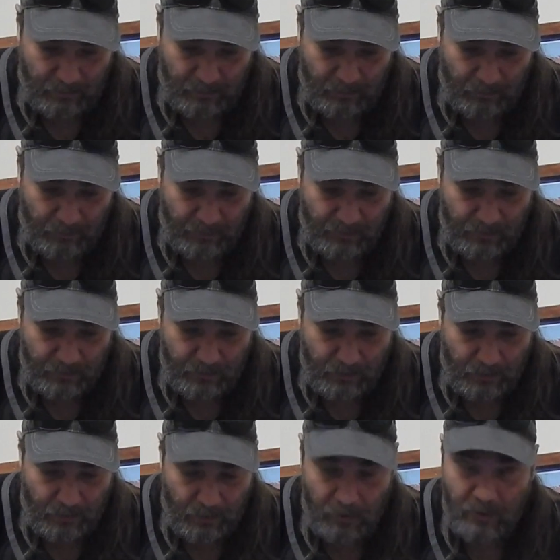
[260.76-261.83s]
list goes on
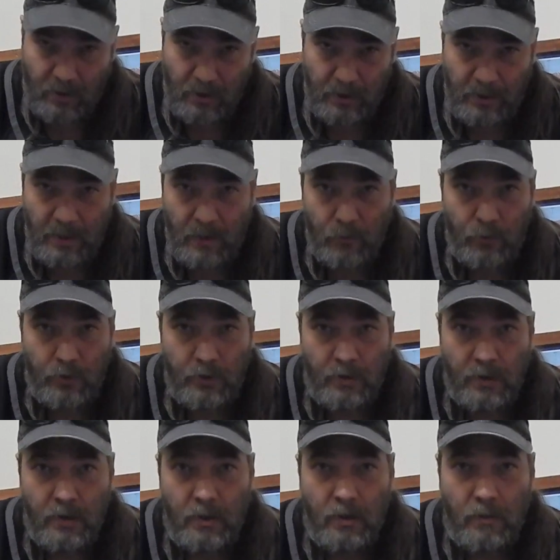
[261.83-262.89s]
and on, Colleen Atwood.
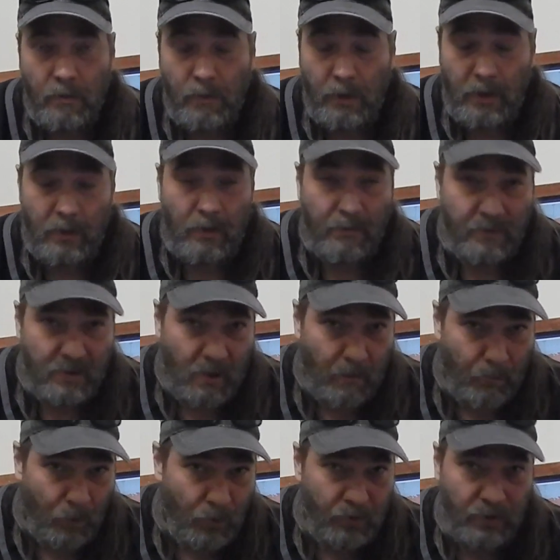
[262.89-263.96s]
But I love stop
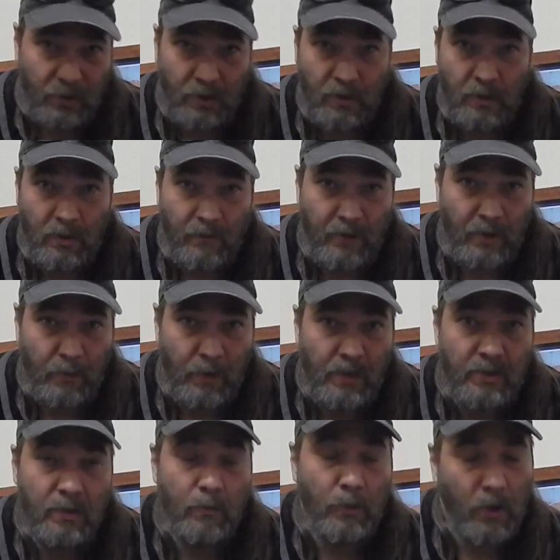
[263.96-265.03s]
motion and I love
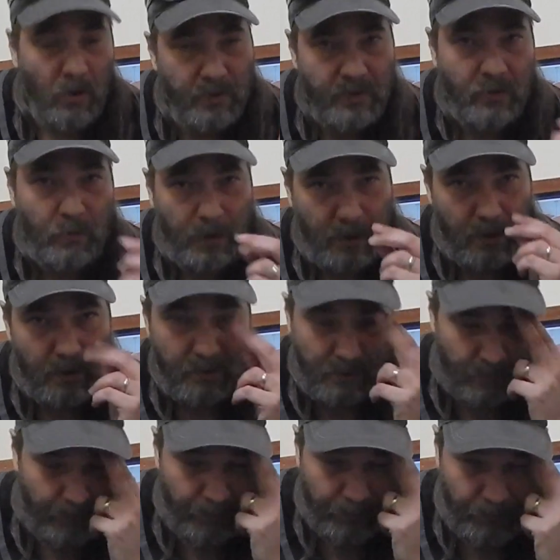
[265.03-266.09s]
animation, but also because
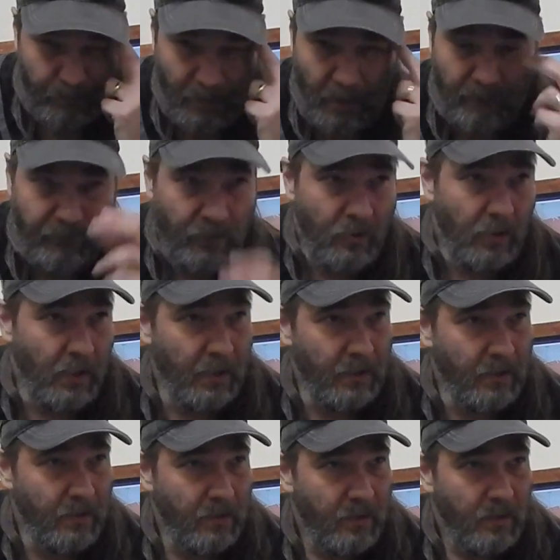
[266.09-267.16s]
I feel
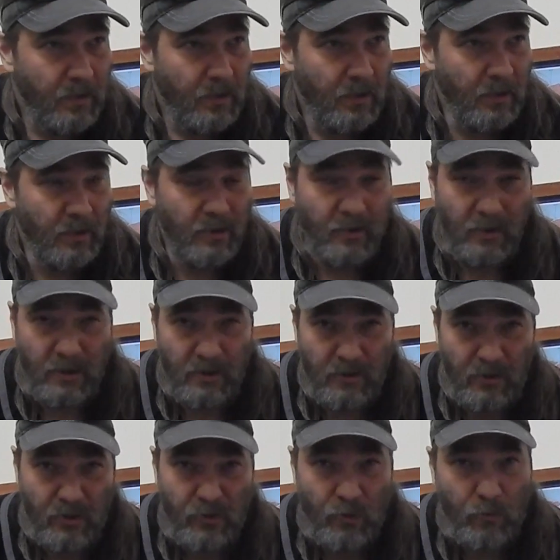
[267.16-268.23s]
like in
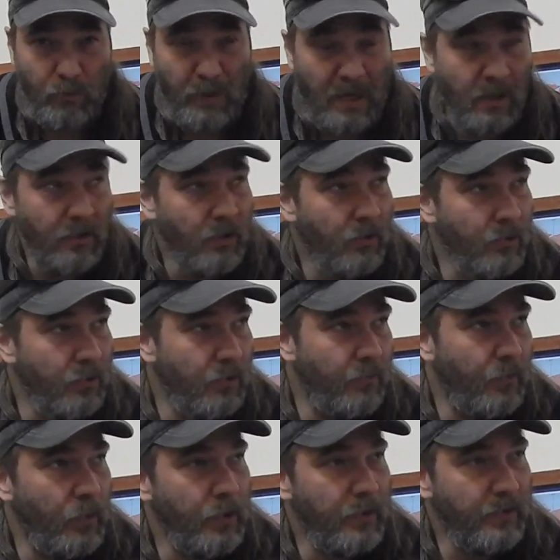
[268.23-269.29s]
another parallel
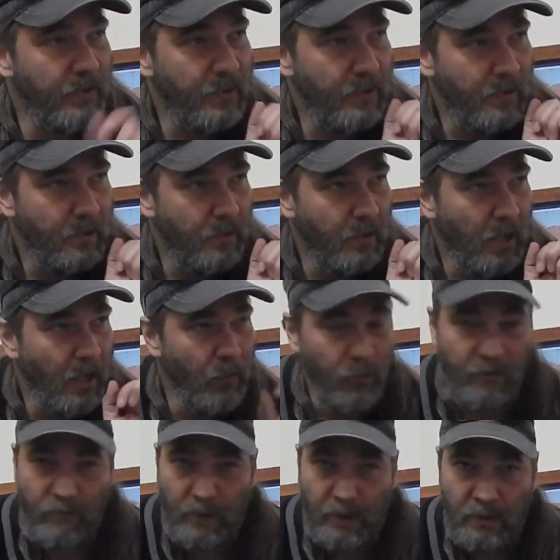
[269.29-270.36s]
universe, I would
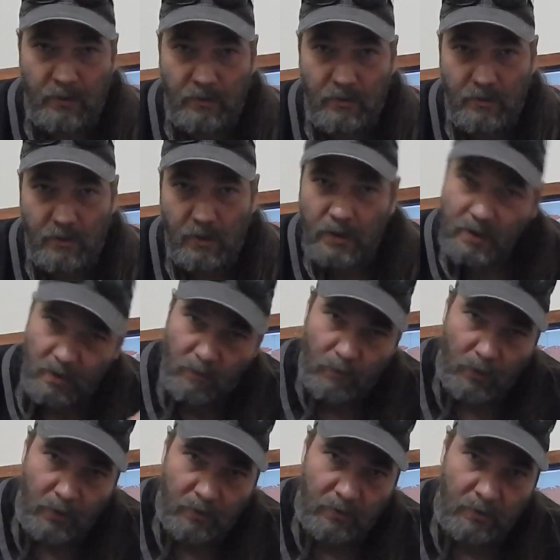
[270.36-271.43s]
have been a Tim
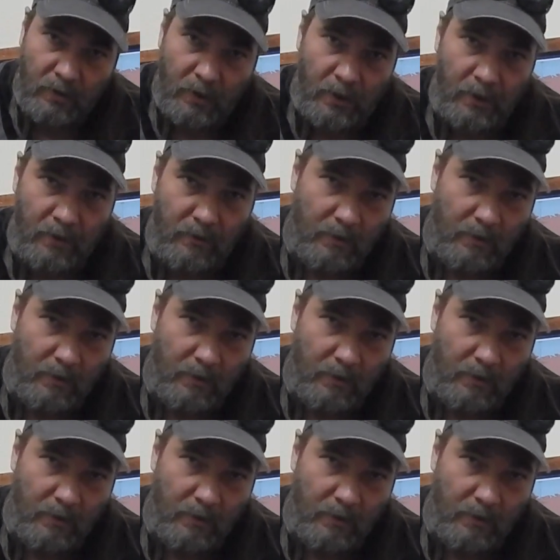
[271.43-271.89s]
Burton. Like,